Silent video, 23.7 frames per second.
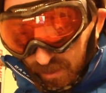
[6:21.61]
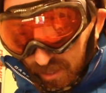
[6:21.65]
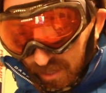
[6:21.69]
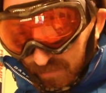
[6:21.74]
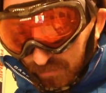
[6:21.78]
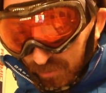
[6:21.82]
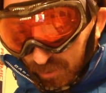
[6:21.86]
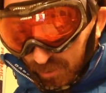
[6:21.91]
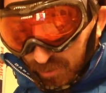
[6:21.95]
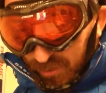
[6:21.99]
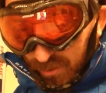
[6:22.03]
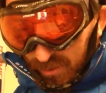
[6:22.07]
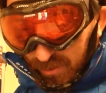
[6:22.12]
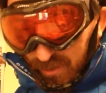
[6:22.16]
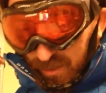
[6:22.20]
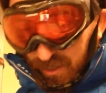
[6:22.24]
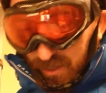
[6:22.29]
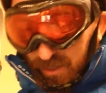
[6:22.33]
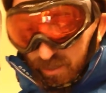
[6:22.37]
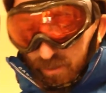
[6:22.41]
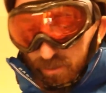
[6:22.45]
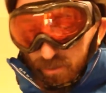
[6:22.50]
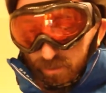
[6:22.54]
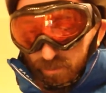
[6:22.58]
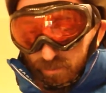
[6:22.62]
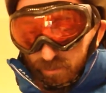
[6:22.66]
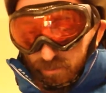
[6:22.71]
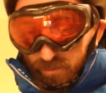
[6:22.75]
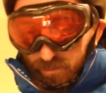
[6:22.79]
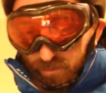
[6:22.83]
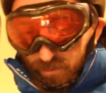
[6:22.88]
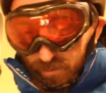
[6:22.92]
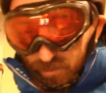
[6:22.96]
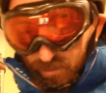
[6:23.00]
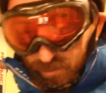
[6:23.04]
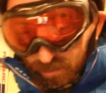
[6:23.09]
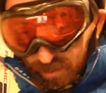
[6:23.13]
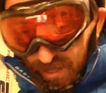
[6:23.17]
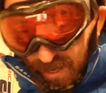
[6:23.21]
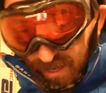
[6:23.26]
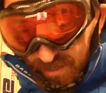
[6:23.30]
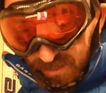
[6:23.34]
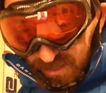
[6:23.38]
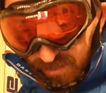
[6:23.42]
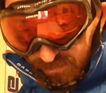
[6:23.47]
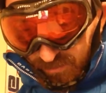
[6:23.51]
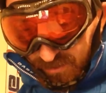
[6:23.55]
If you look at the
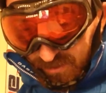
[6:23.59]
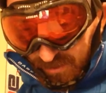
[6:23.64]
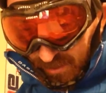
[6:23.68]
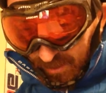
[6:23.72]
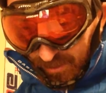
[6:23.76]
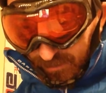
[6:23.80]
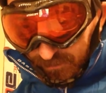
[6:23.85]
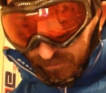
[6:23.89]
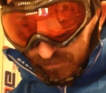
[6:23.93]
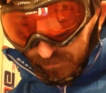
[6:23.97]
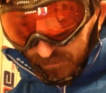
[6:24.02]
activity,